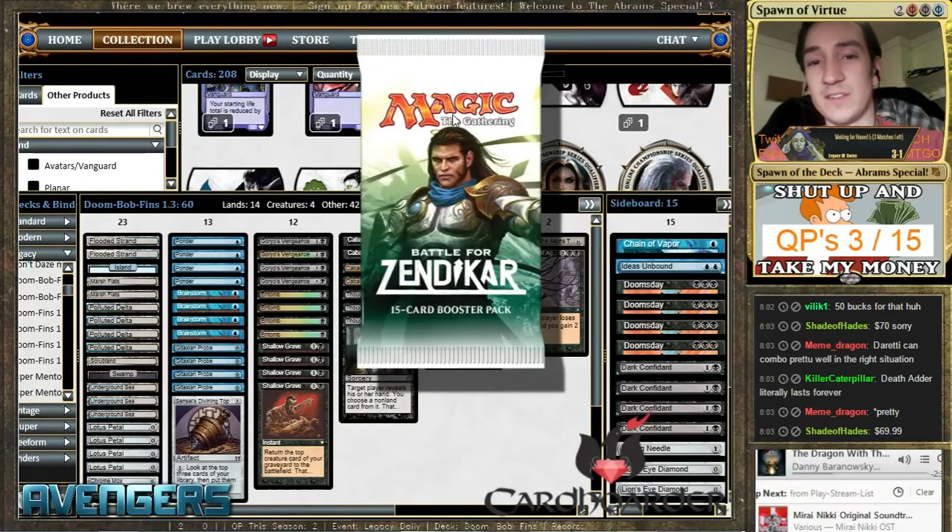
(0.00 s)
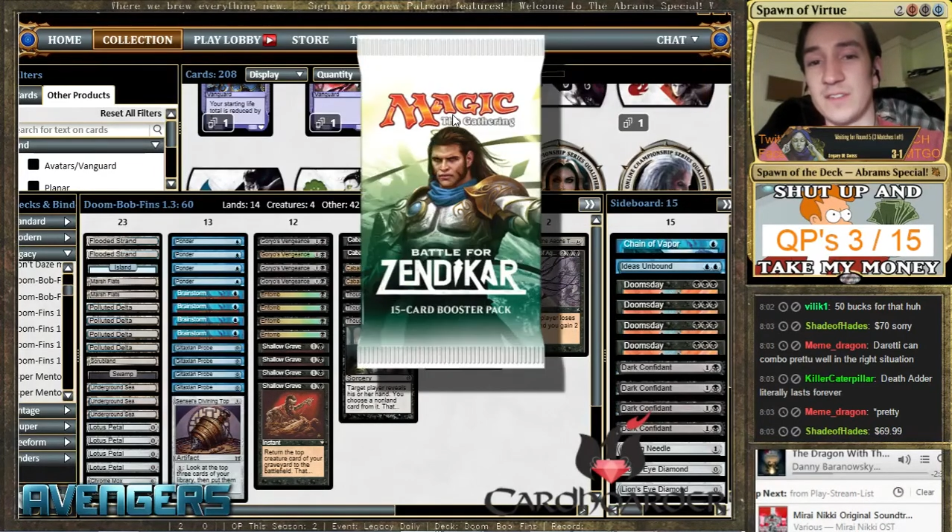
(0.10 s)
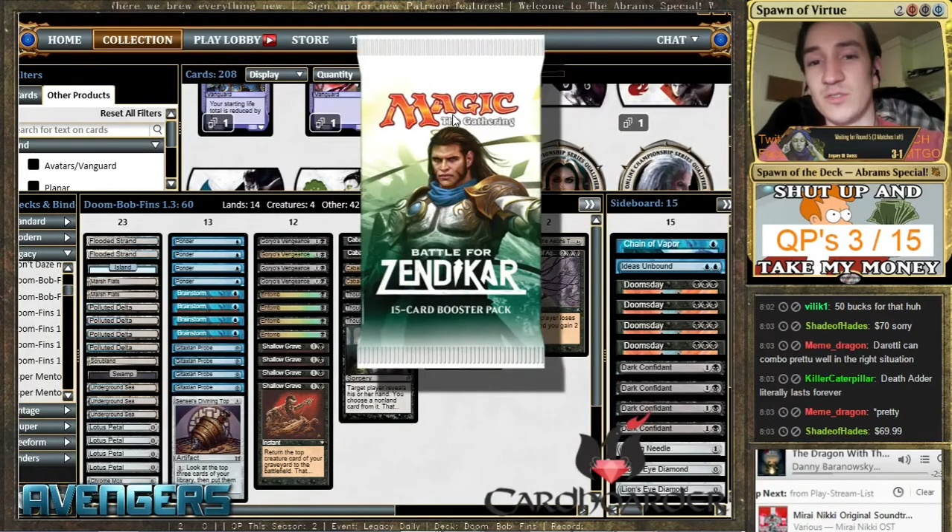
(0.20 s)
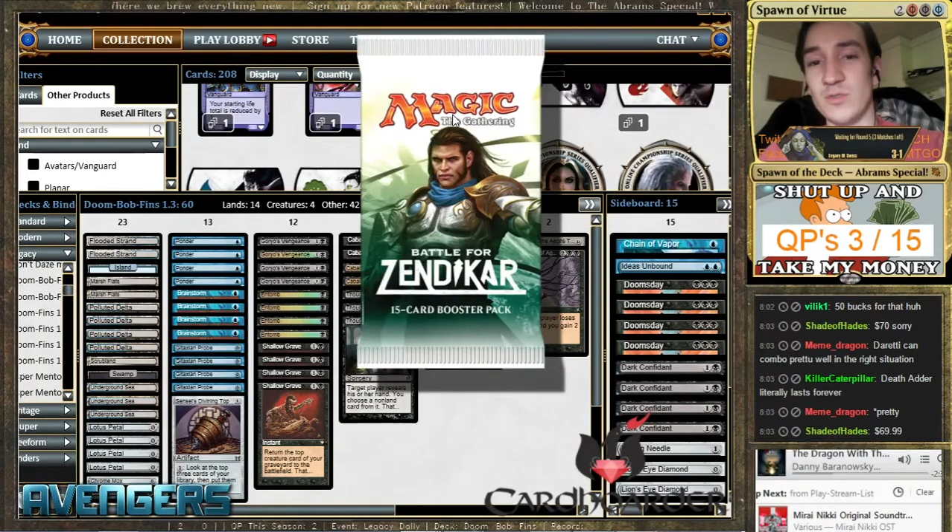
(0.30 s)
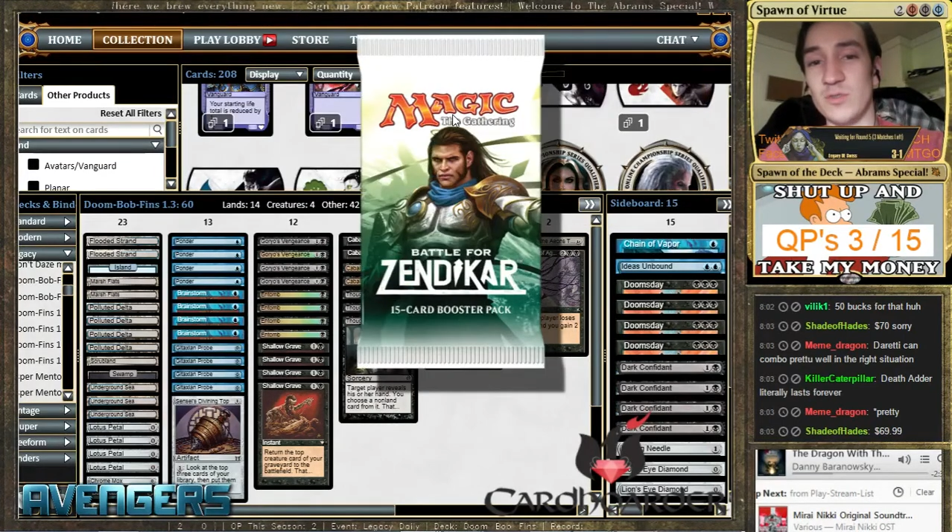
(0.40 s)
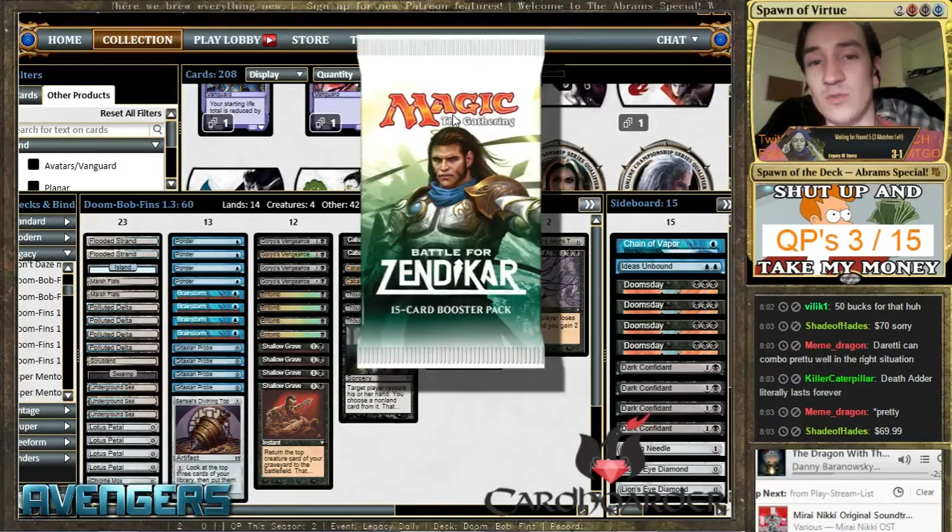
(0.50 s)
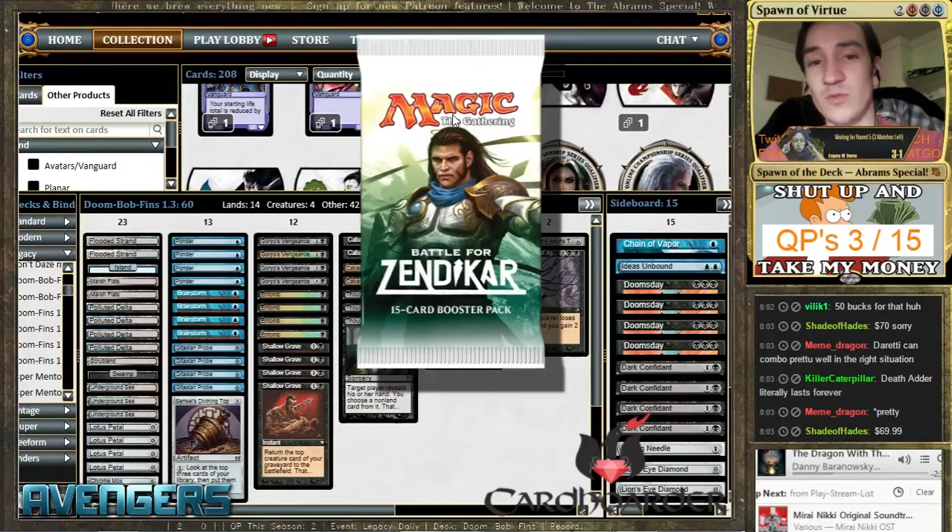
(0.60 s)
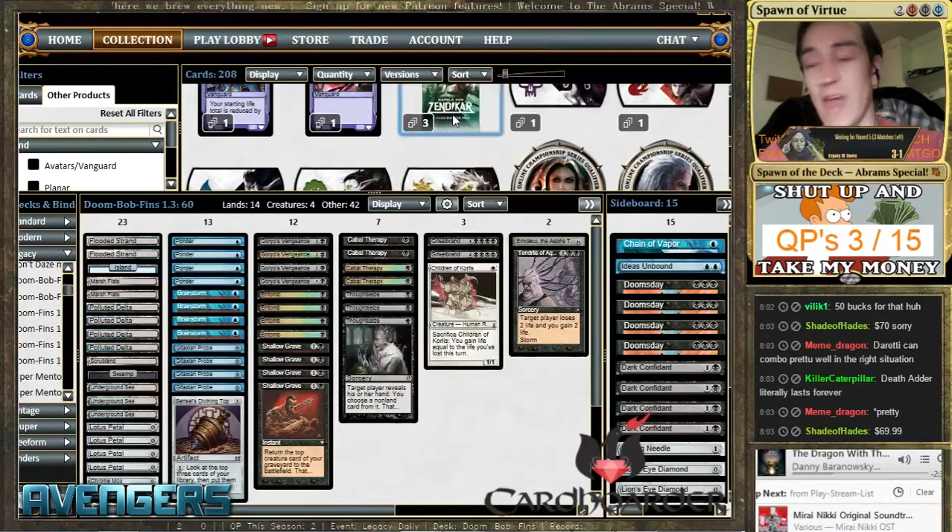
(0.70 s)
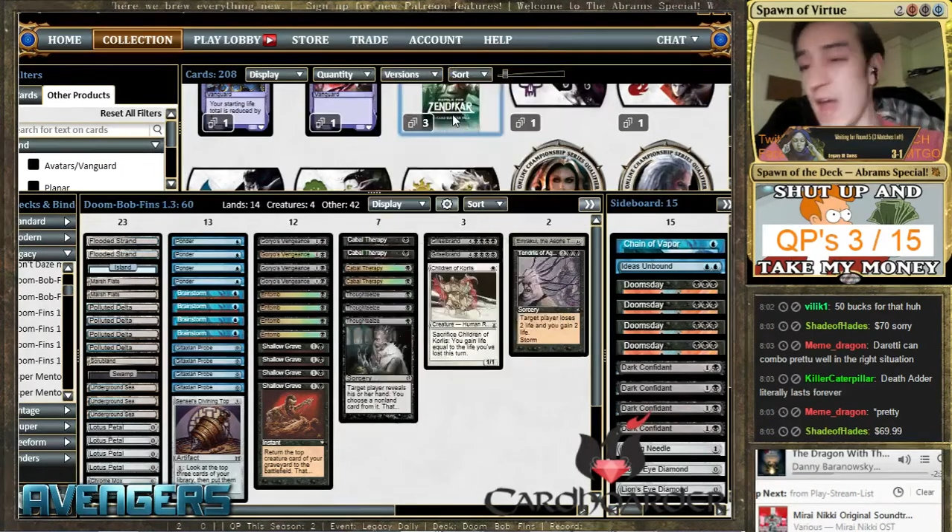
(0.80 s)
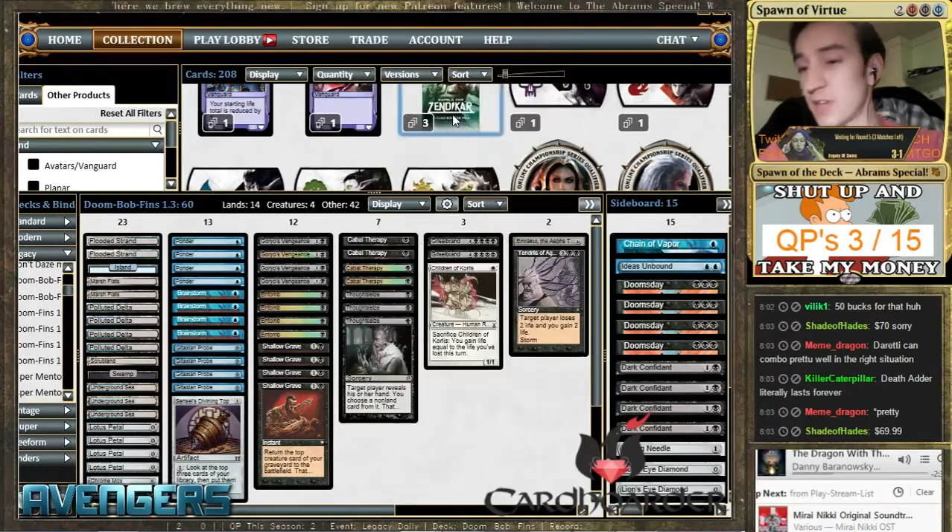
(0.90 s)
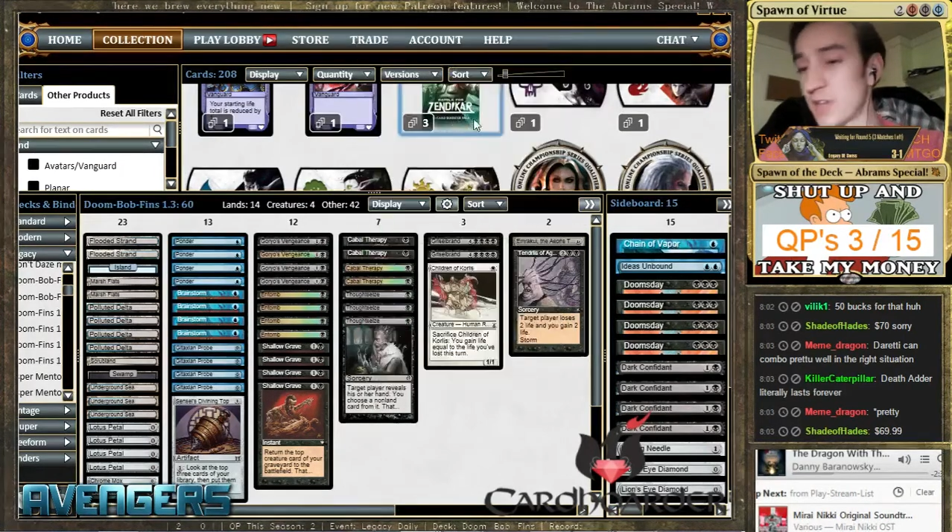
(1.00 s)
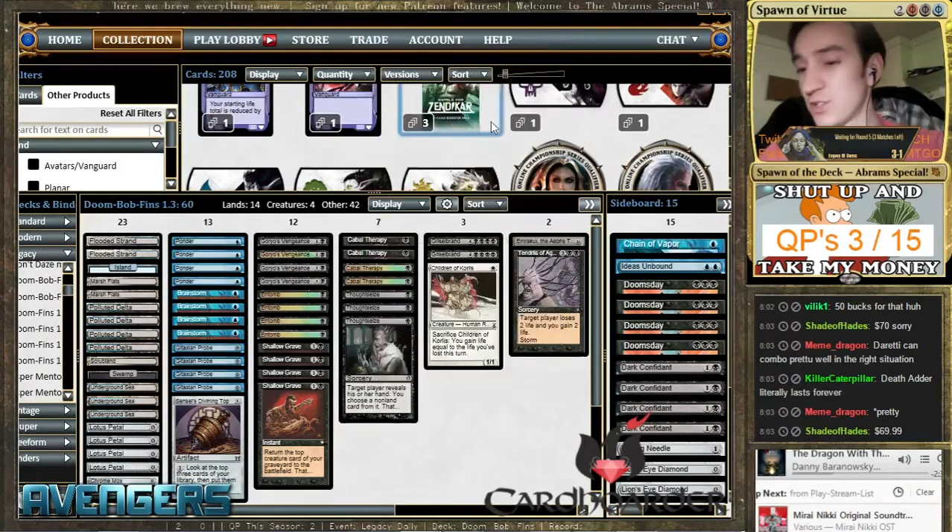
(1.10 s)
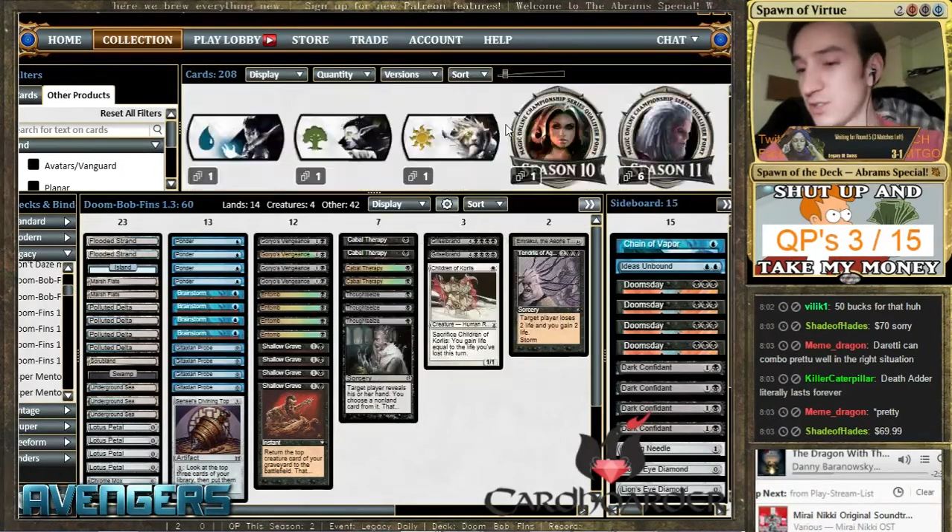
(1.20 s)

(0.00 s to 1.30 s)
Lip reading: to cash.